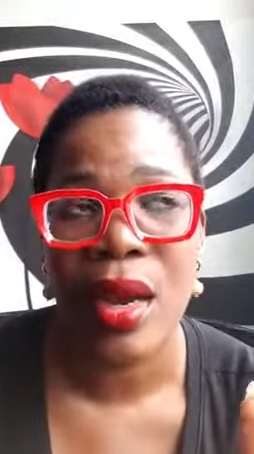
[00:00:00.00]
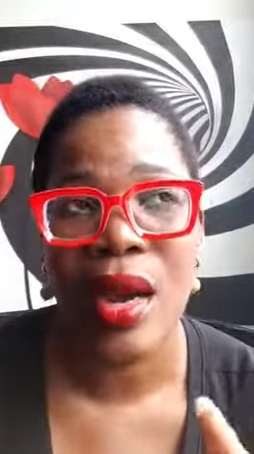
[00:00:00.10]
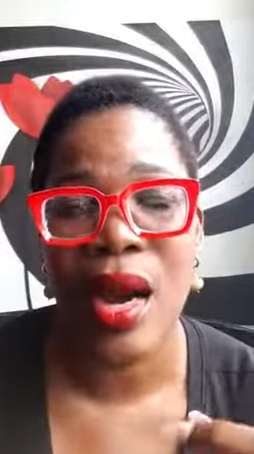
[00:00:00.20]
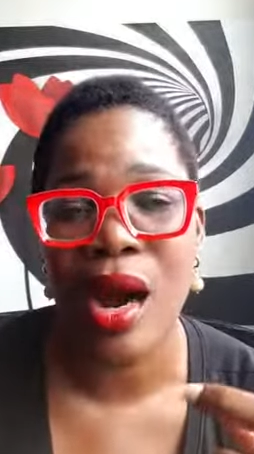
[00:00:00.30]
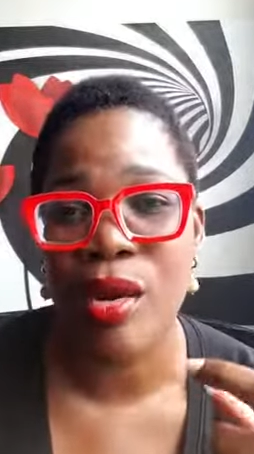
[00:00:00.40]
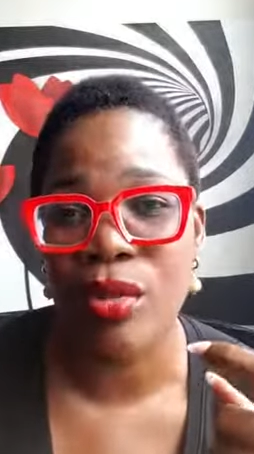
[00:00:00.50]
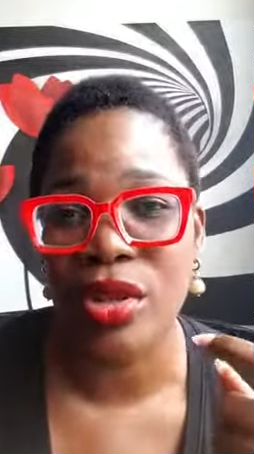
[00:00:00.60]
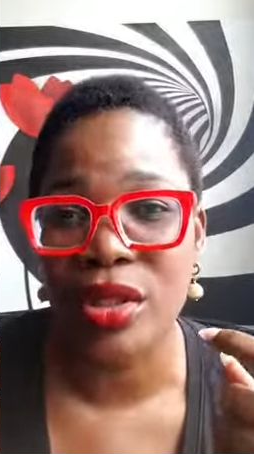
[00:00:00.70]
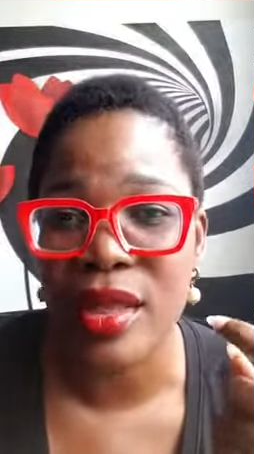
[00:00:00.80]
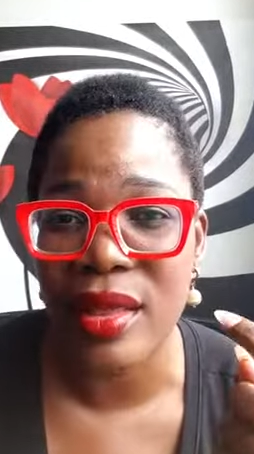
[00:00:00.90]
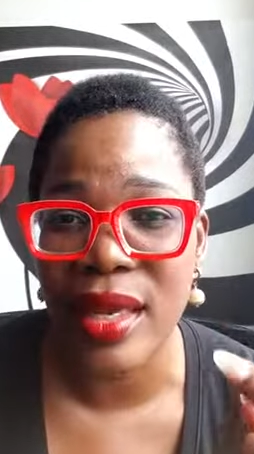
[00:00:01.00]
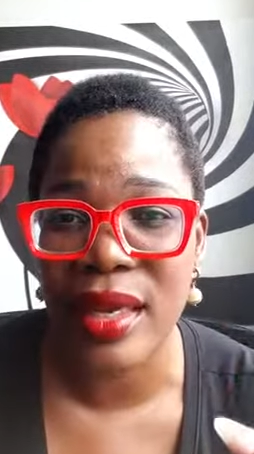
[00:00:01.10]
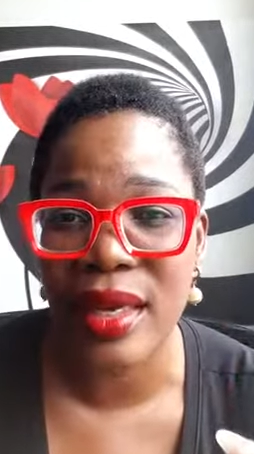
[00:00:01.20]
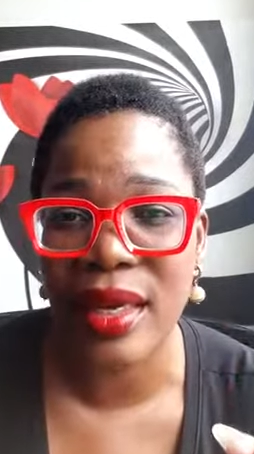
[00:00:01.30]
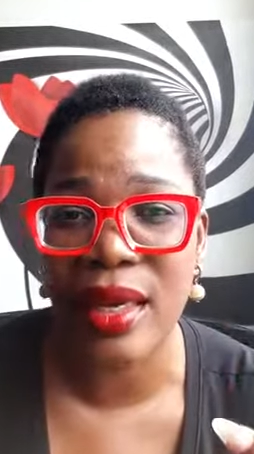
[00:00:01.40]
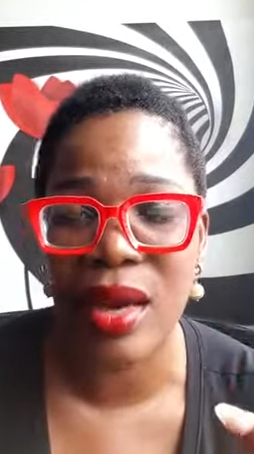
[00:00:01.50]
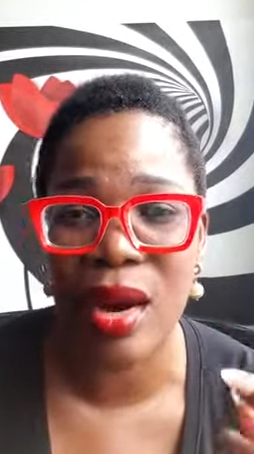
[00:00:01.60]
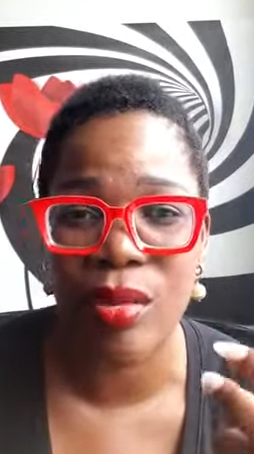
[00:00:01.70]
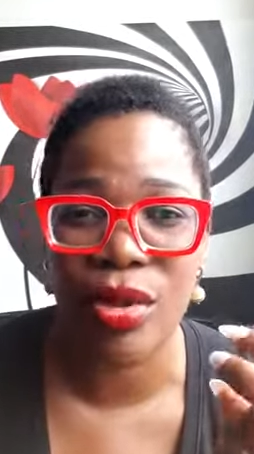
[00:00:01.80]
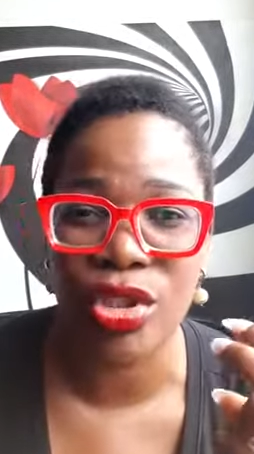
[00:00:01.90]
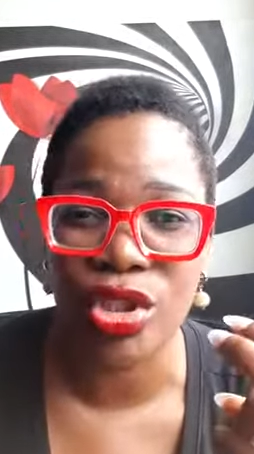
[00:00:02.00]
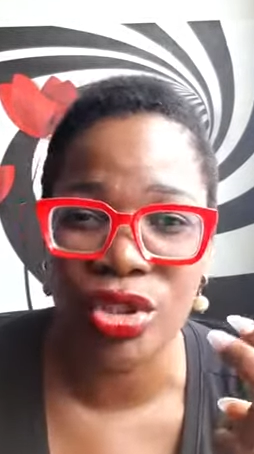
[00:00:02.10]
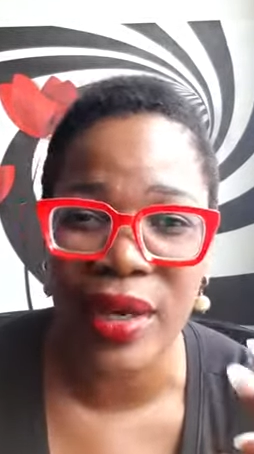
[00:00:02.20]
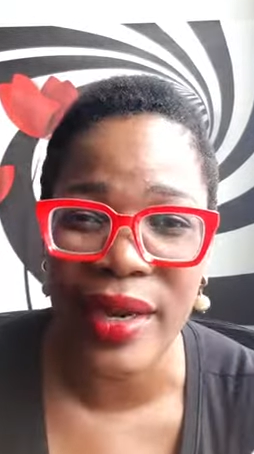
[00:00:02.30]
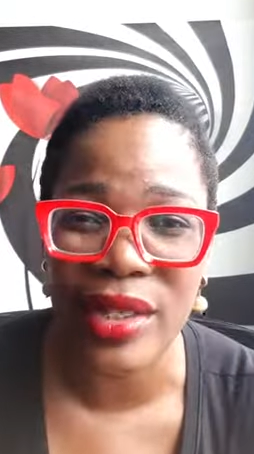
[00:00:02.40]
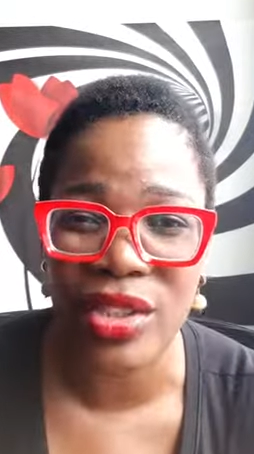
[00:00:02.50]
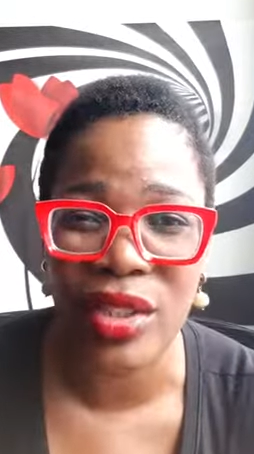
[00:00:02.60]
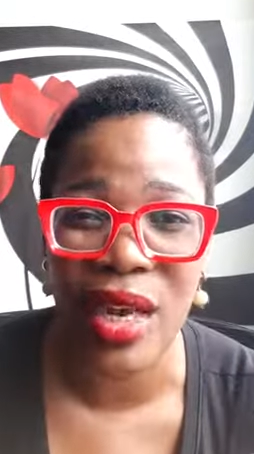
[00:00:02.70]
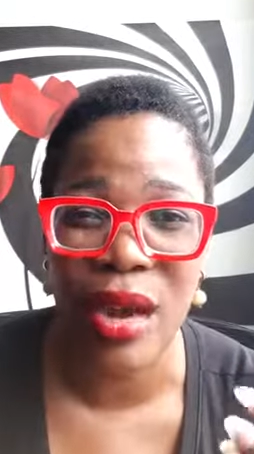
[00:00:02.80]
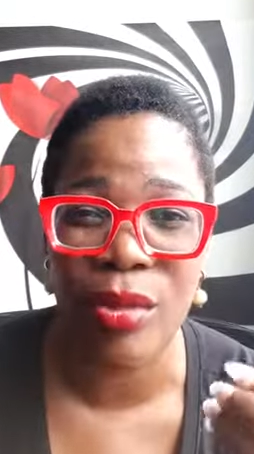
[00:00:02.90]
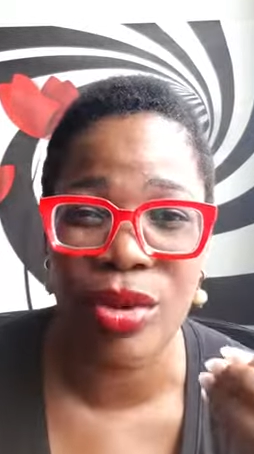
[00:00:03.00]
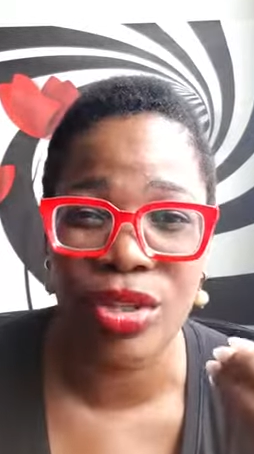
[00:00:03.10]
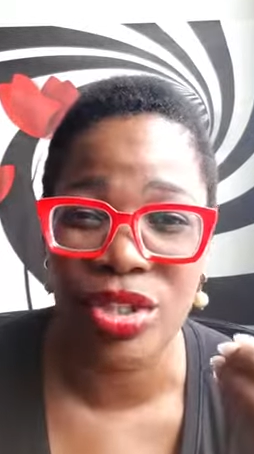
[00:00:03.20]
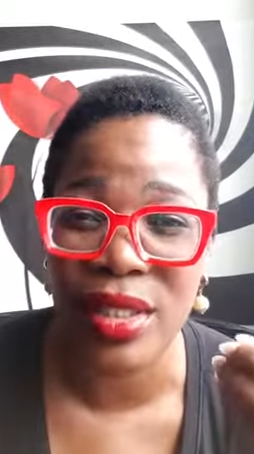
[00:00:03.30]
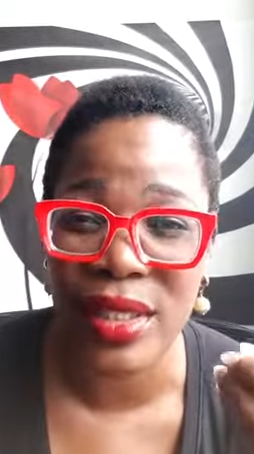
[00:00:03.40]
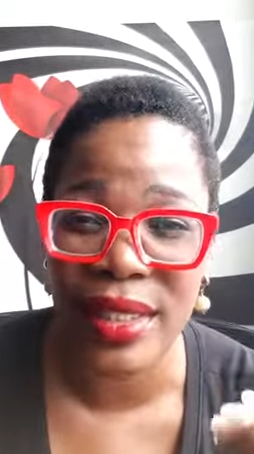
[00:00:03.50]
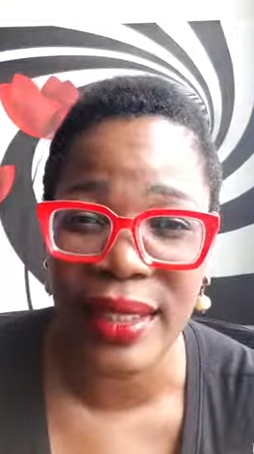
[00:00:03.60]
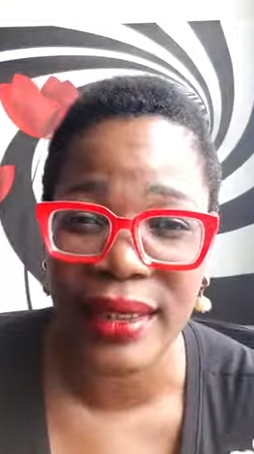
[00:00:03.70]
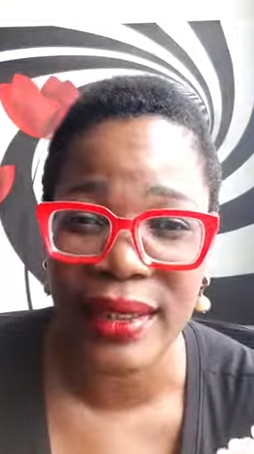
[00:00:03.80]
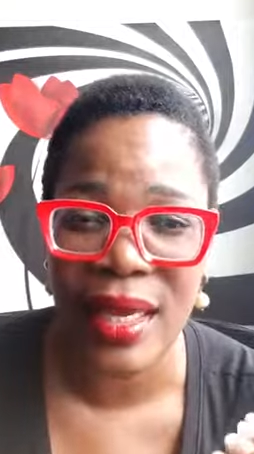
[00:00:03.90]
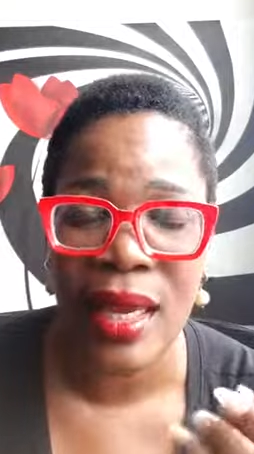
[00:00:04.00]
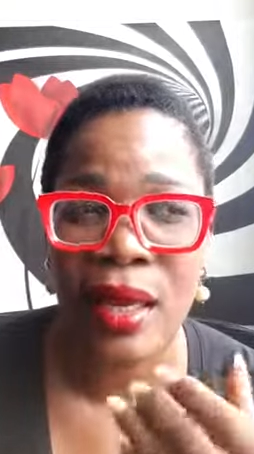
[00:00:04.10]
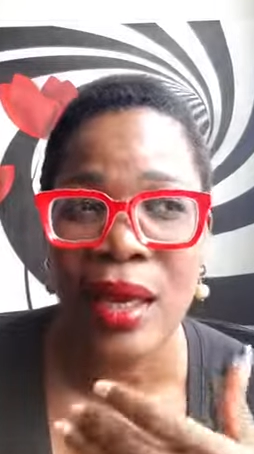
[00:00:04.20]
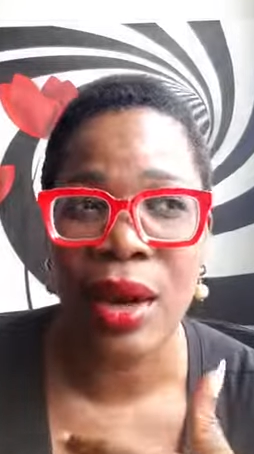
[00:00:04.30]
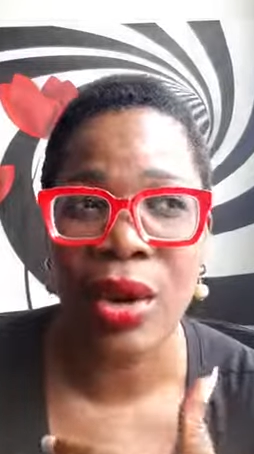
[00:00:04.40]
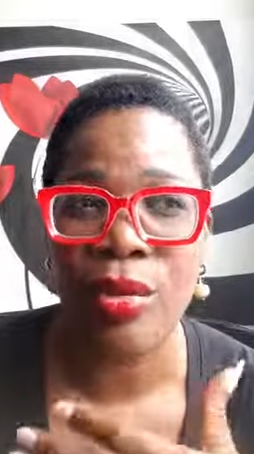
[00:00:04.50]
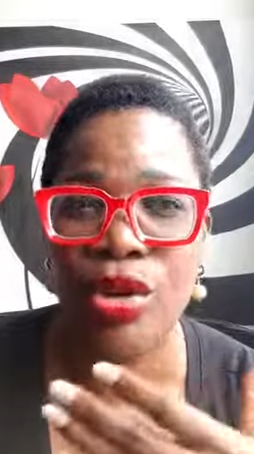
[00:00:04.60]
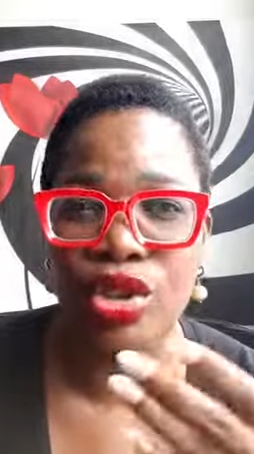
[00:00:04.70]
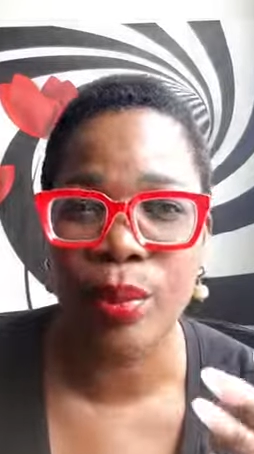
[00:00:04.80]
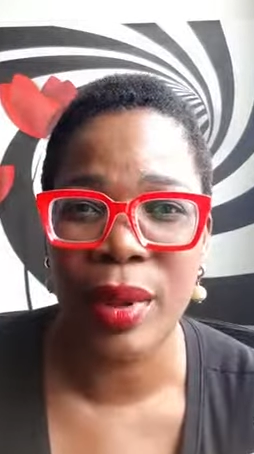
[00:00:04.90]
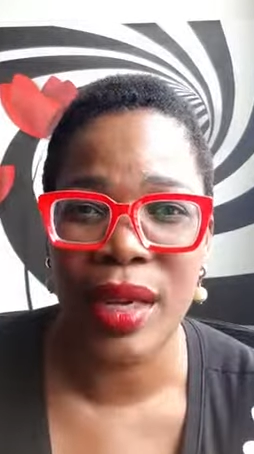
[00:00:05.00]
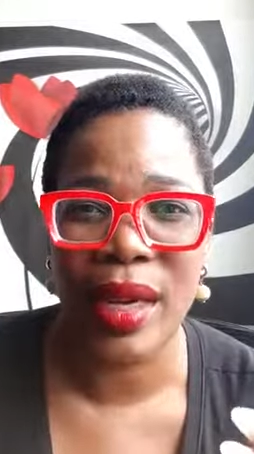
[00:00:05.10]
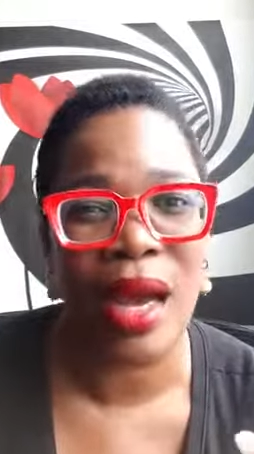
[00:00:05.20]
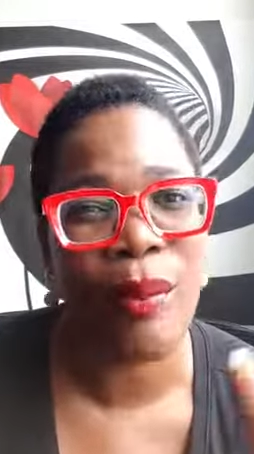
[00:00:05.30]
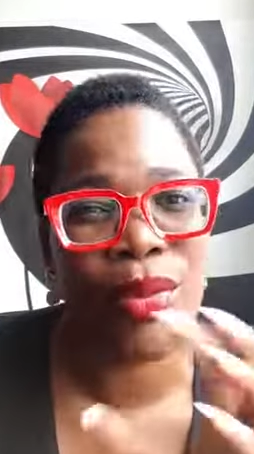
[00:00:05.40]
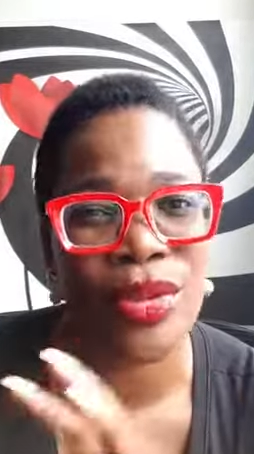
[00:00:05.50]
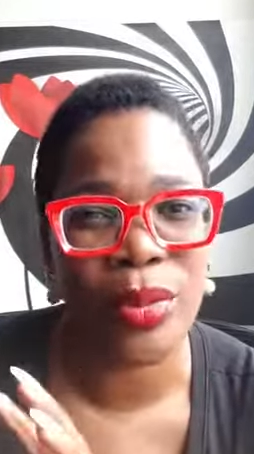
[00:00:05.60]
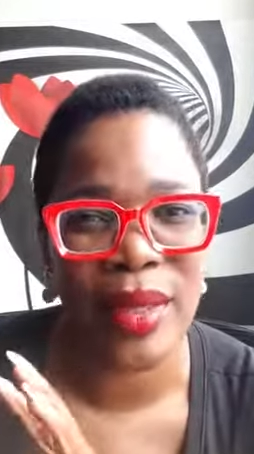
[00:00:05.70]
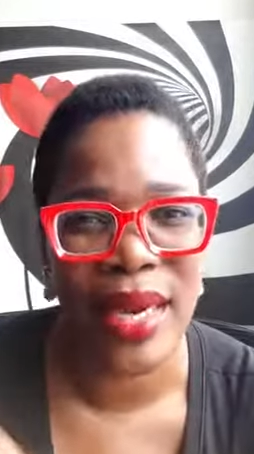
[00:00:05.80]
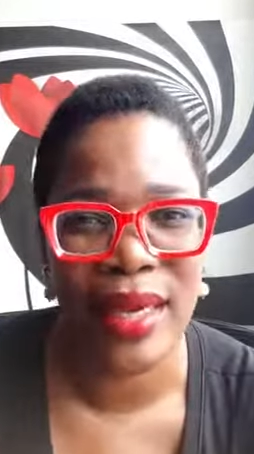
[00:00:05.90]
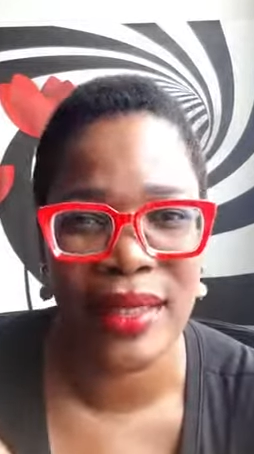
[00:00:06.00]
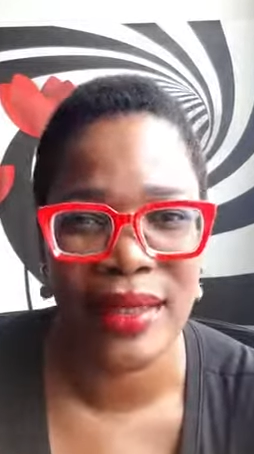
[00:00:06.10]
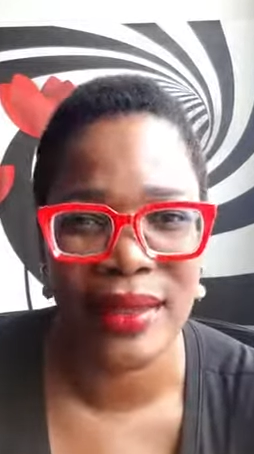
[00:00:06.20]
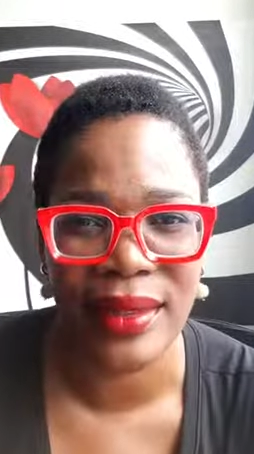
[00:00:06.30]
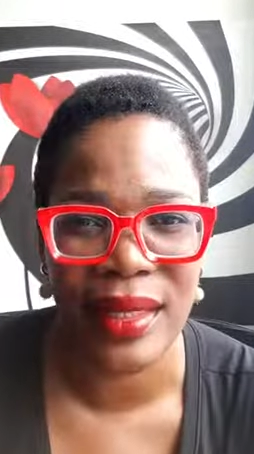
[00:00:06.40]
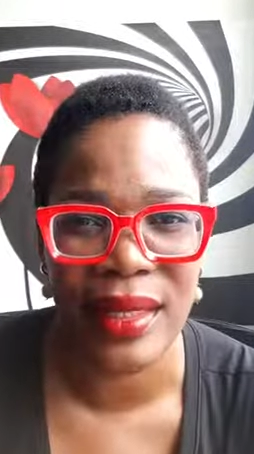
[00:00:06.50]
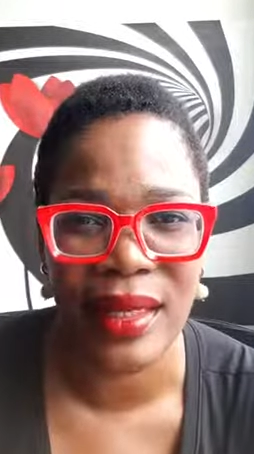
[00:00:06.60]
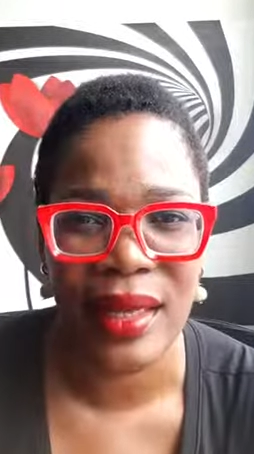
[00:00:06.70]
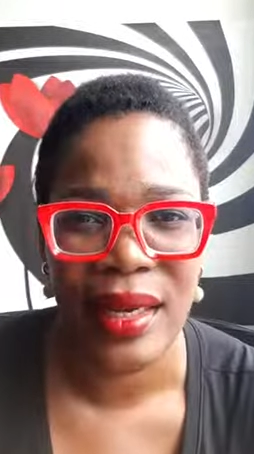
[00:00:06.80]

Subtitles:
how much thinking, how much strategy, how much tears, how much pain happens behind the scene.